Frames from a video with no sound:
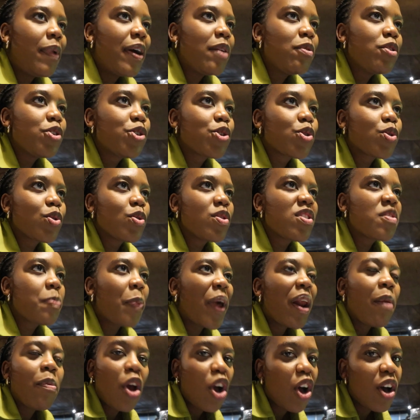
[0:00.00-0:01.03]
Mine was juice,
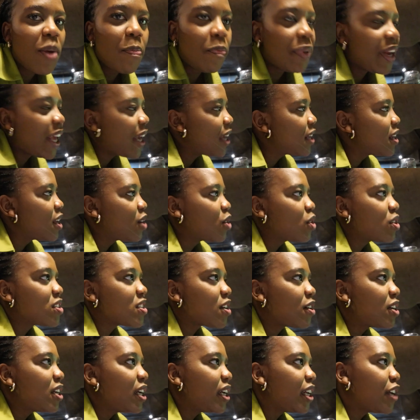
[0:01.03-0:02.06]
but I'm not complaining
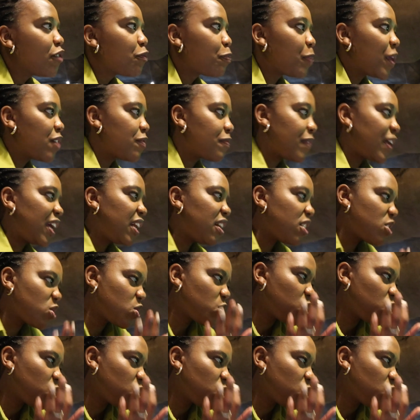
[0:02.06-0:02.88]
because I want to live better,